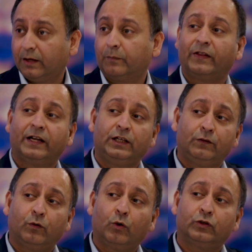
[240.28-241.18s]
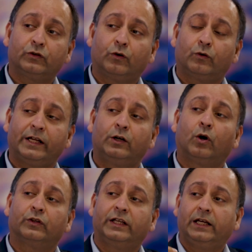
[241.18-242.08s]
but then you've also already
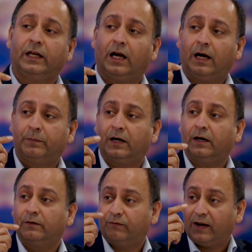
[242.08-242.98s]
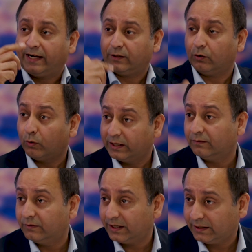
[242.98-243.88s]
got the upper flat already
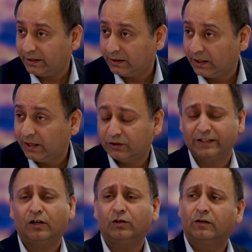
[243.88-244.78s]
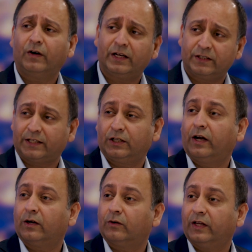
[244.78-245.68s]
converted. So there's no conversion actually
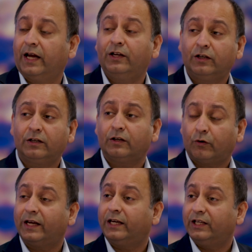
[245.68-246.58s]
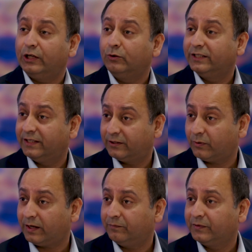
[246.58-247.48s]
going on there, and you can create yields in this way.